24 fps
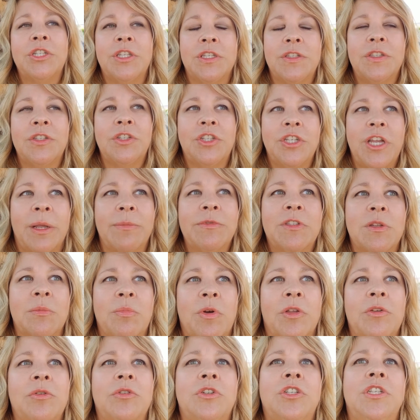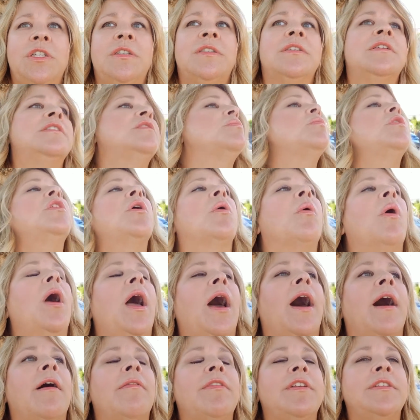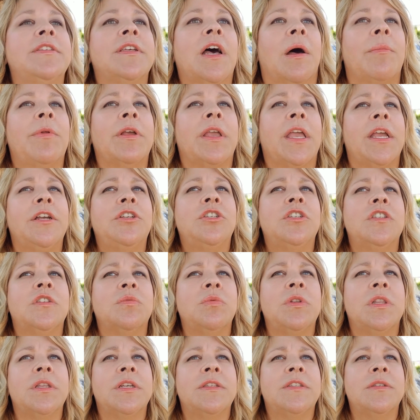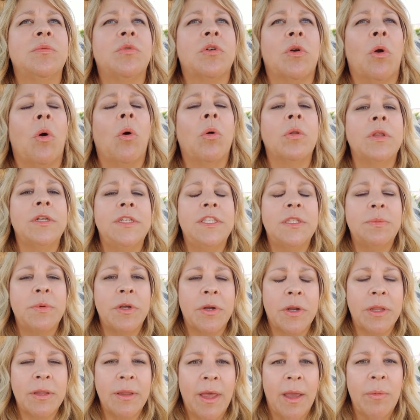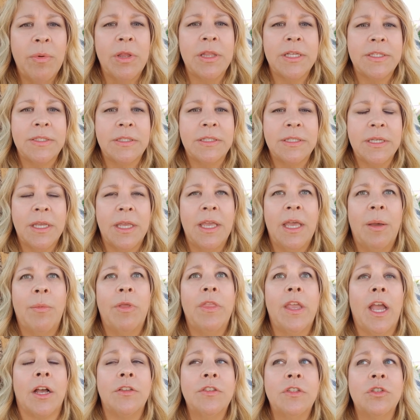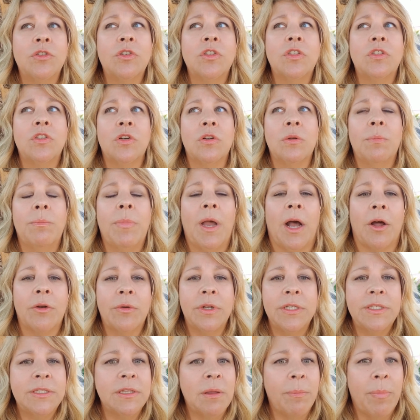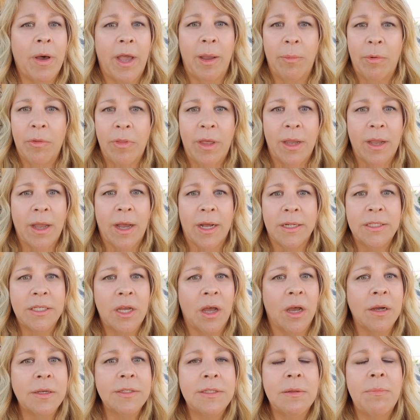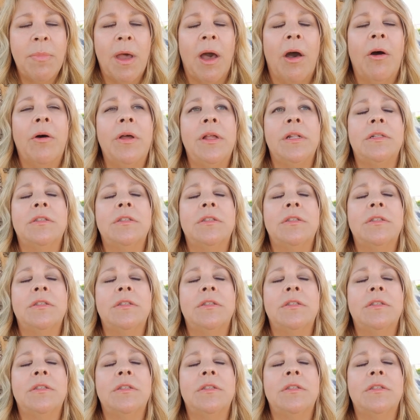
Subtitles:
This is James, the brother of Jesus. We don't have these obligations. We're Holy Spirit led. We listen to him. And yes, there's certain boundaries in the Bible that God talks about.